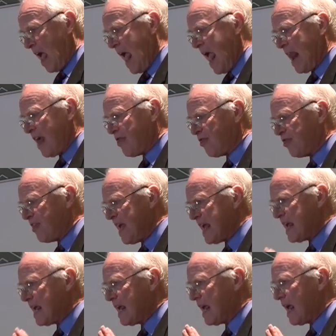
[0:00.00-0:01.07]
and I
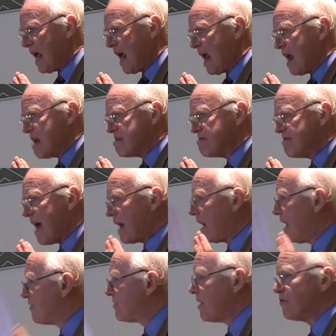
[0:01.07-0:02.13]
think that
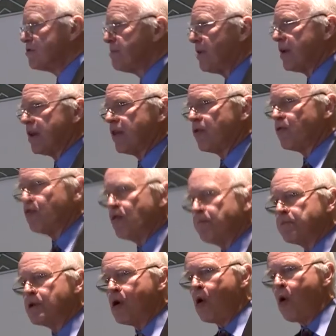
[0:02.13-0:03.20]
left everybody in the
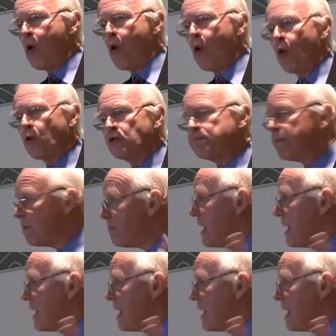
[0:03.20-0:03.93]
room cold, but